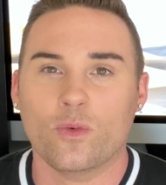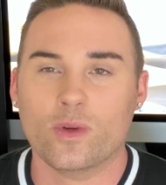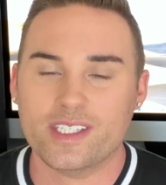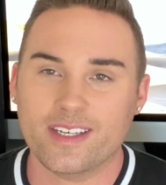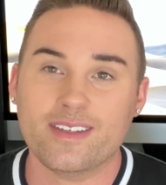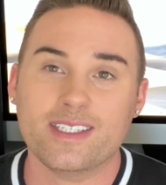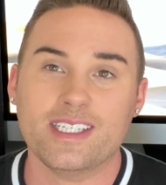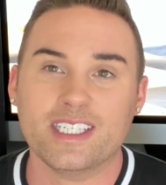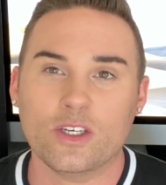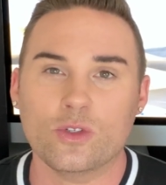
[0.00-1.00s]
resiliency
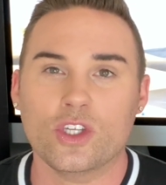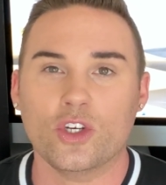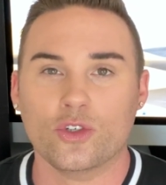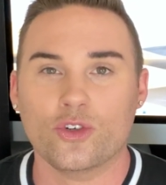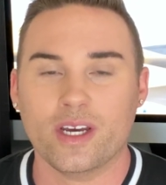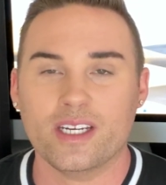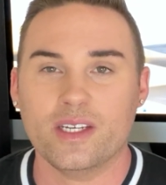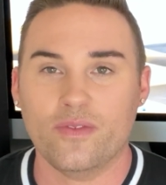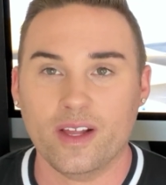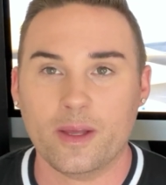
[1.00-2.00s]
skills that you're trying to
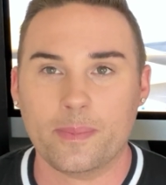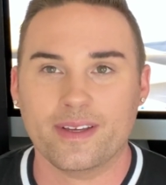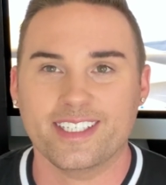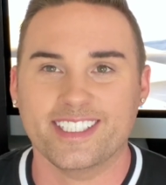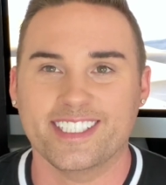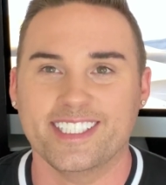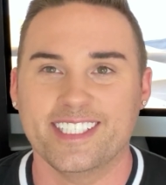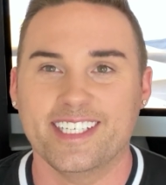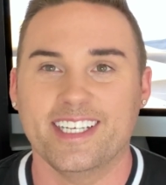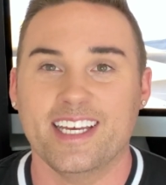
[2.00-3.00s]
develop.
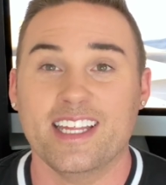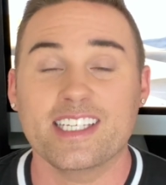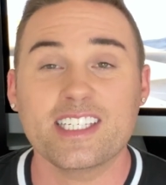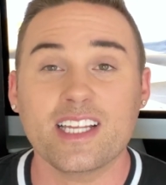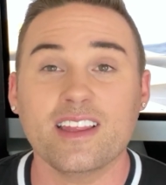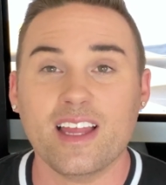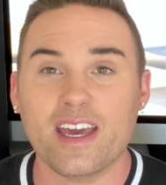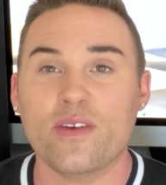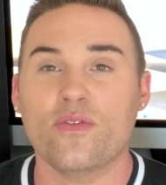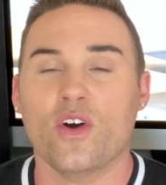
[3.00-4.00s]
This is a
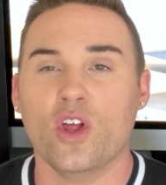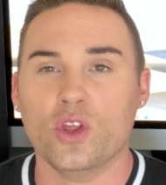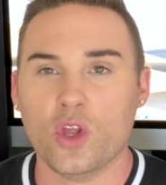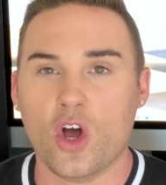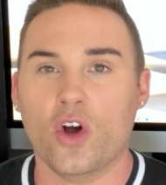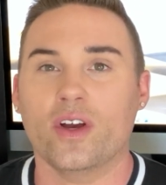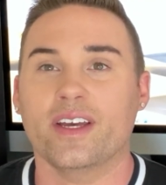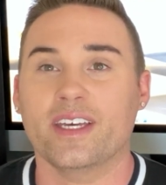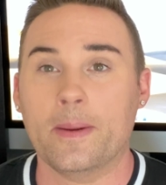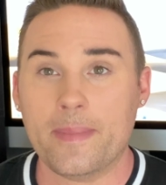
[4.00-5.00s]
lifelong
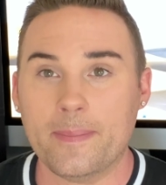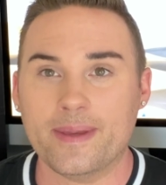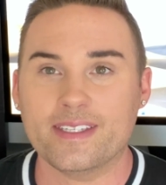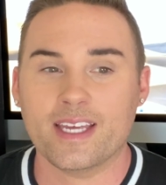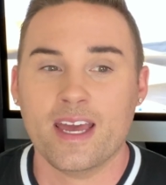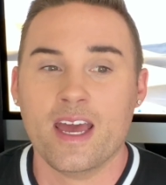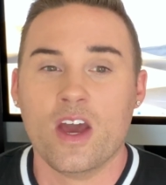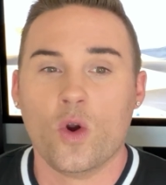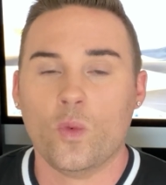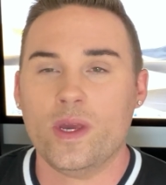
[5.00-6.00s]
commitment.
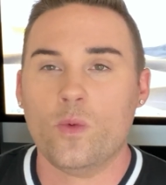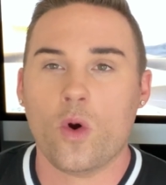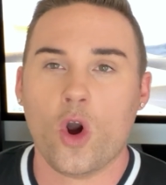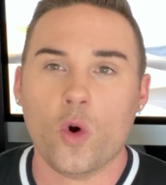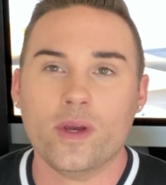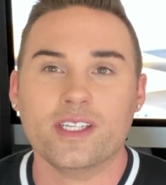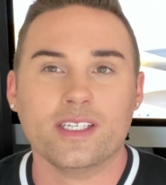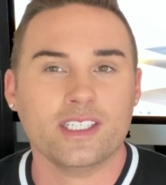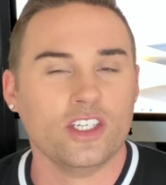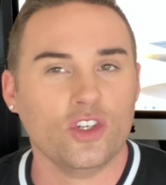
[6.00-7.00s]
We will always
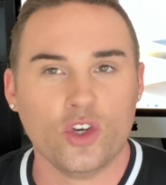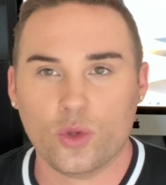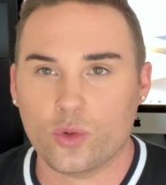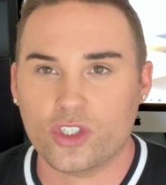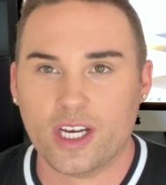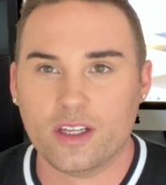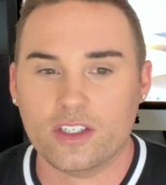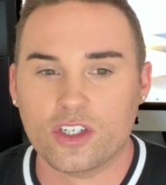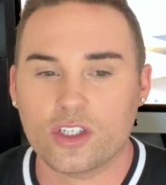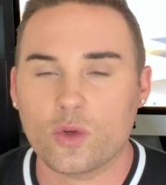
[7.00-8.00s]
continue to go through
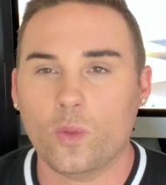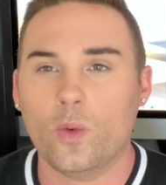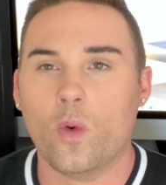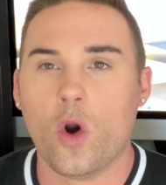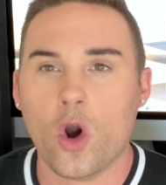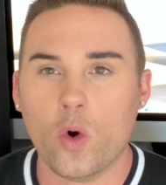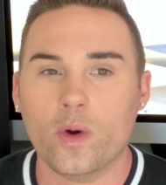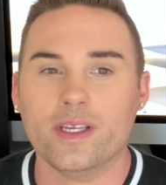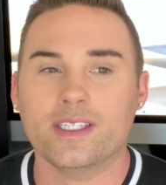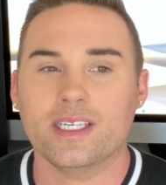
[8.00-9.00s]
challenges. We will
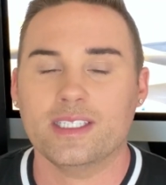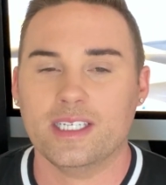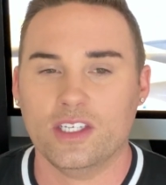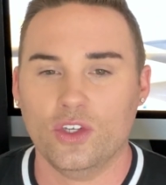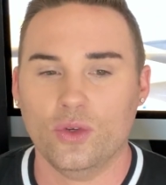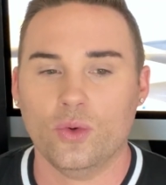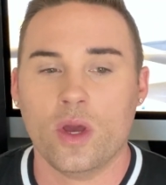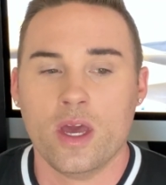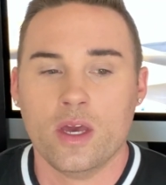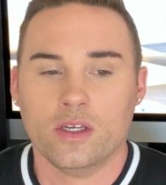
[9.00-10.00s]
always continue
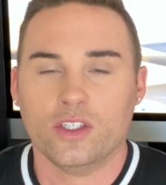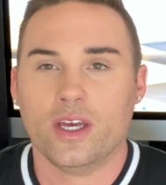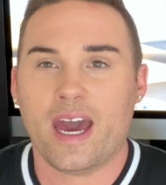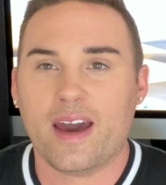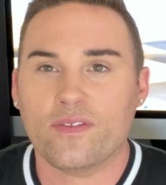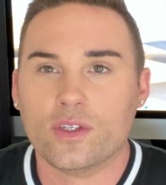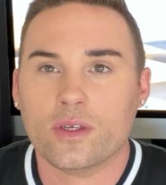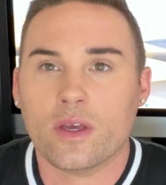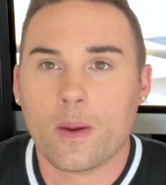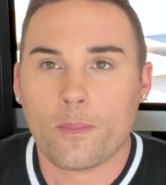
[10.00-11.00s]
to have
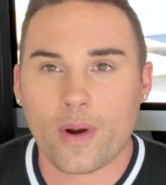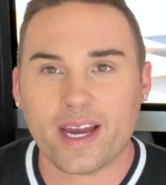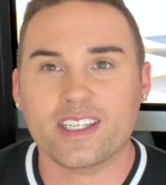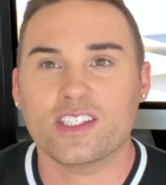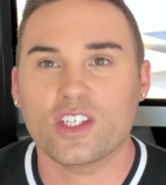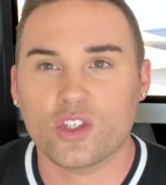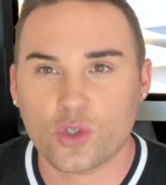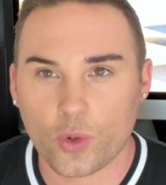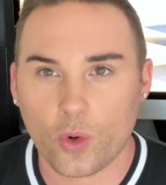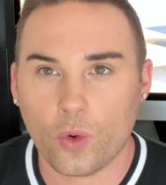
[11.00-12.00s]
to practice
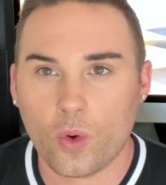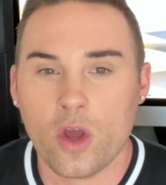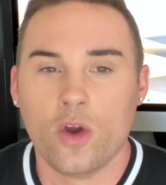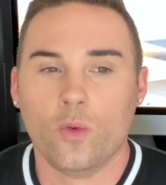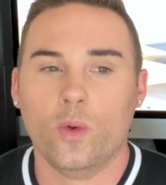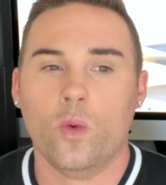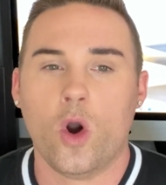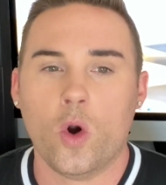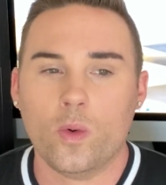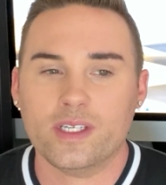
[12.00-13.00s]
control. We will
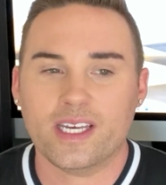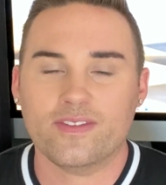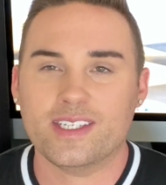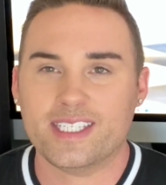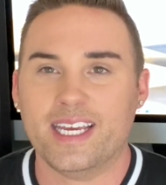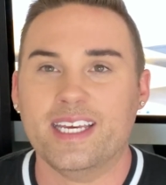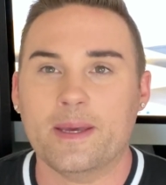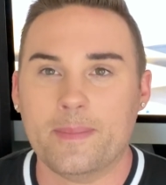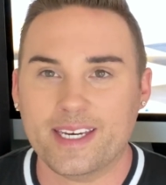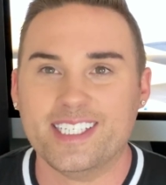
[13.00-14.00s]
always have to stay
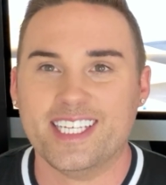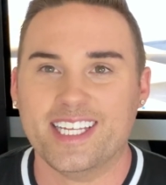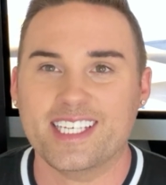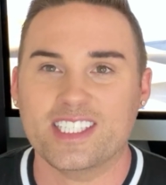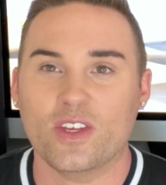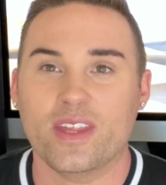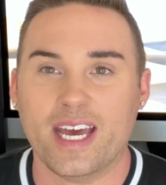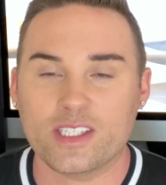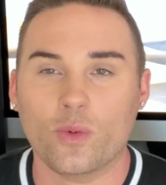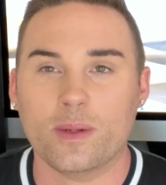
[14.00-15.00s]
committed to this. So
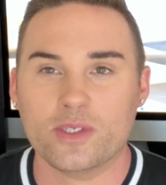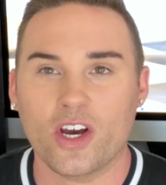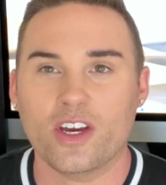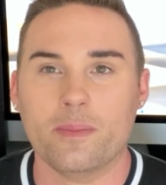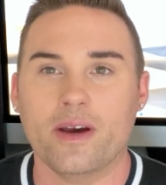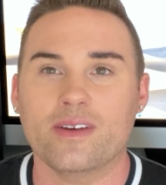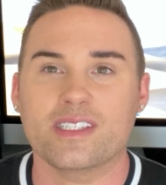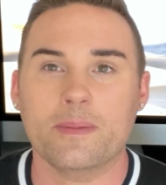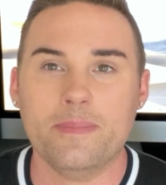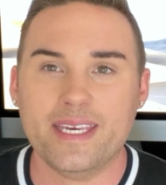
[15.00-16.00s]
that's what I'm talking about, is
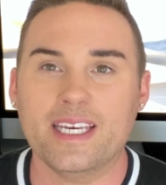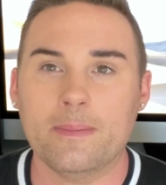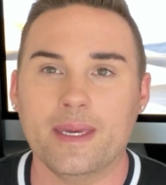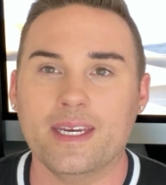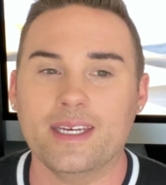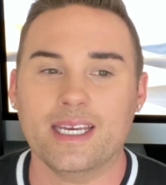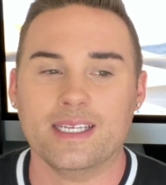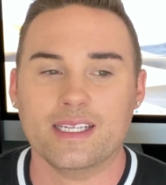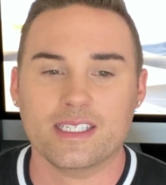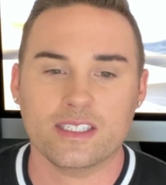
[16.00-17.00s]
to be committed. And
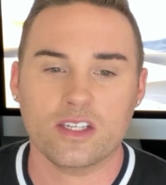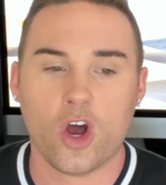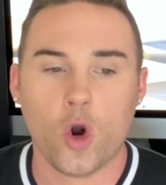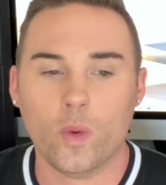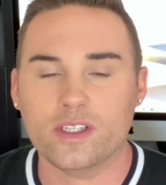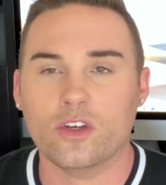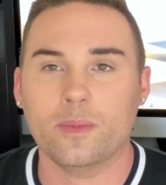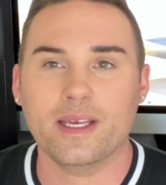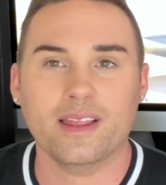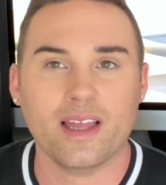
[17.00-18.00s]
this is always going to
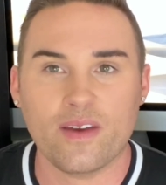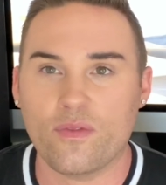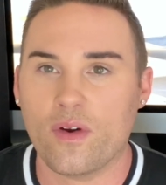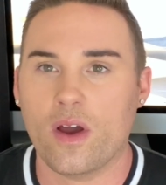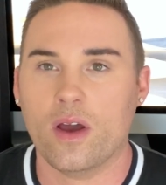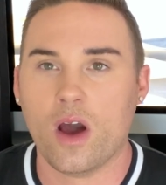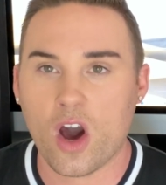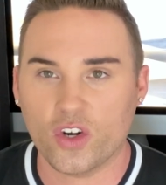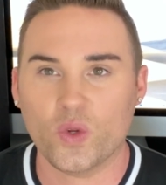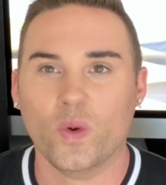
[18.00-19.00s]
be a life
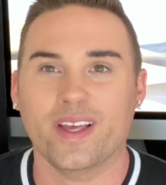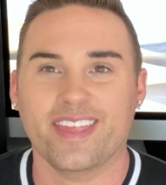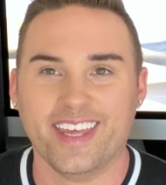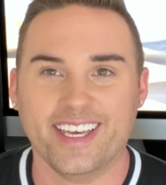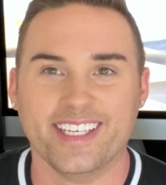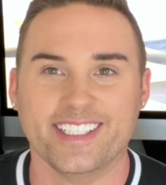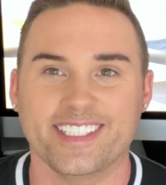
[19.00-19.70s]
ongoing thing.